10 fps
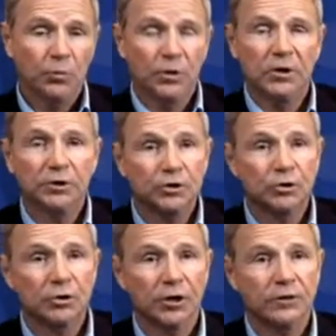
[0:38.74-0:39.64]
we can get the
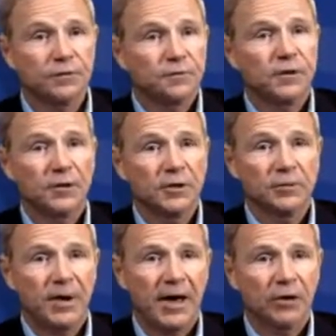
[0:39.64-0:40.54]
jury out there feeling
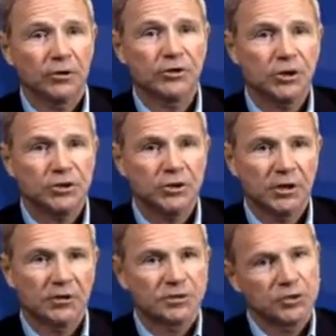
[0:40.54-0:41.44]
the model and touching
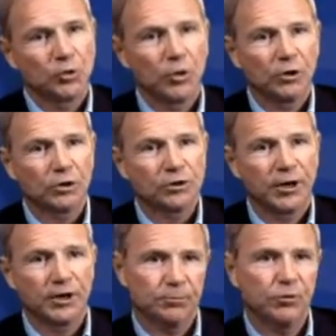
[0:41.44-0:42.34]
it and seeing what it looks
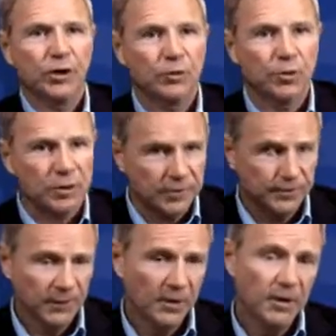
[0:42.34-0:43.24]
like and playing with it.
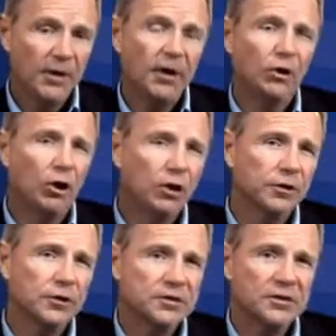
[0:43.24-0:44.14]
And all
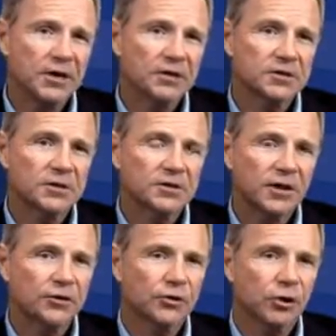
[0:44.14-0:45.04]
of these things
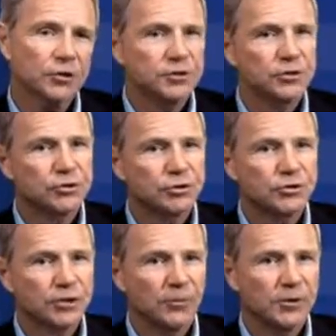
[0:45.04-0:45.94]
tend to cause the
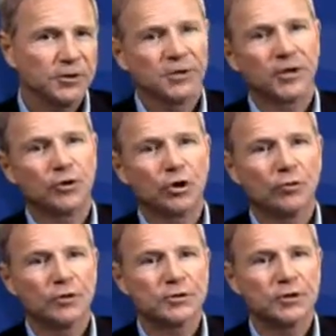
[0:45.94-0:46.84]
insurance company to get
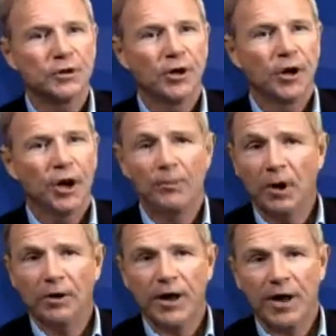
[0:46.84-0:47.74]
nervous
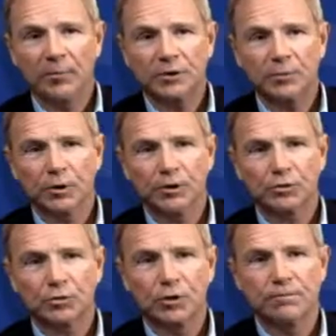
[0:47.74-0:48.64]
about how much money a
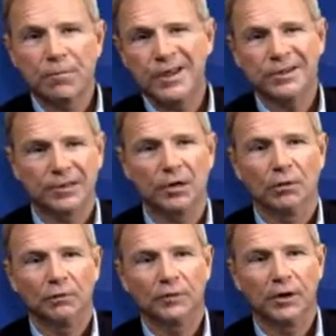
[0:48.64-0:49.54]
jury might
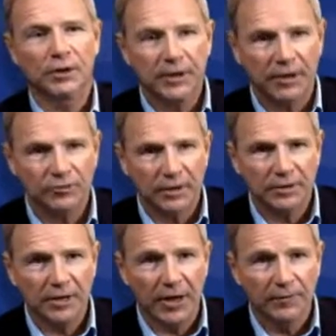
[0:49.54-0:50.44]
give in a case
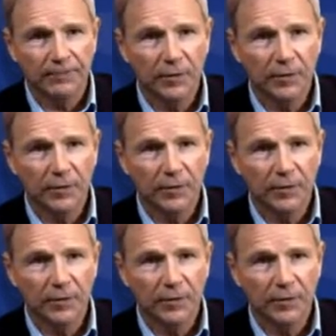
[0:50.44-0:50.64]
like that.